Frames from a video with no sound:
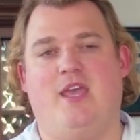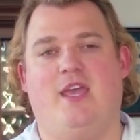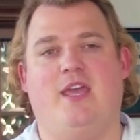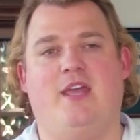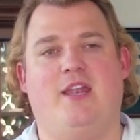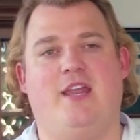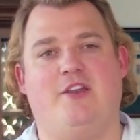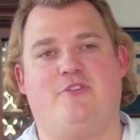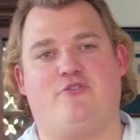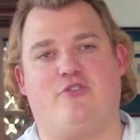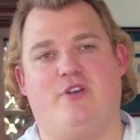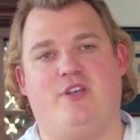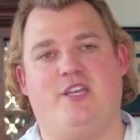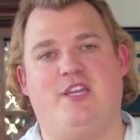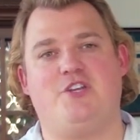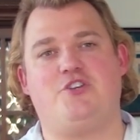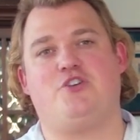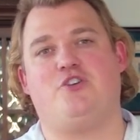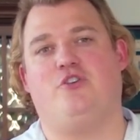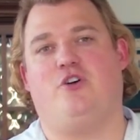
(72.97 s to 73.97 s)
In a
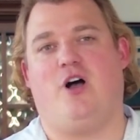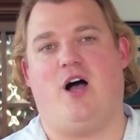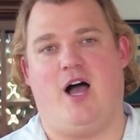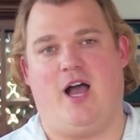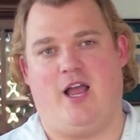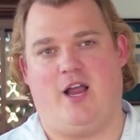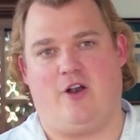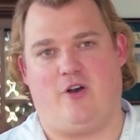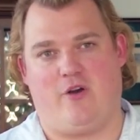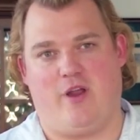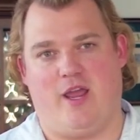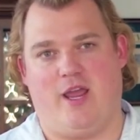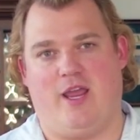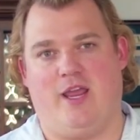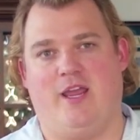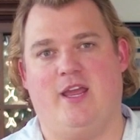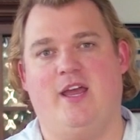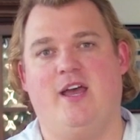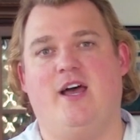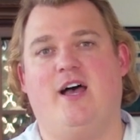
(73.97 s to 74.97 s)
traditional
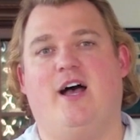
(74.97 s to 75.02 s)
IRA,